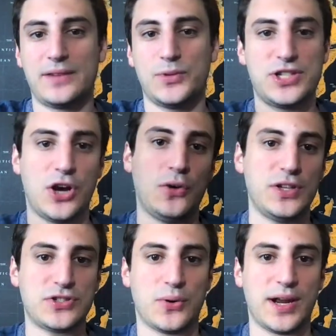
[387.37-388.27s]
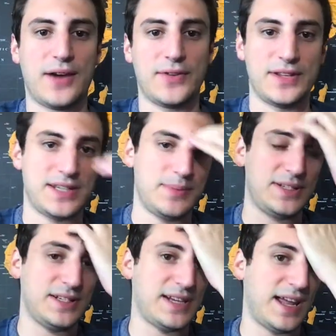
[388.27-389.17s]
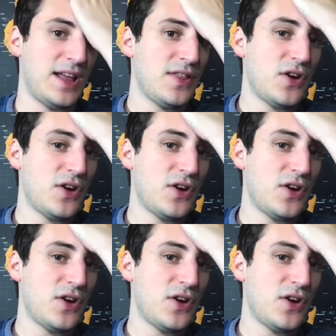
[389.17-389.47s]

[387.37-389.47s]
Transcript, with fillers: That was the only story covered in the CBC today.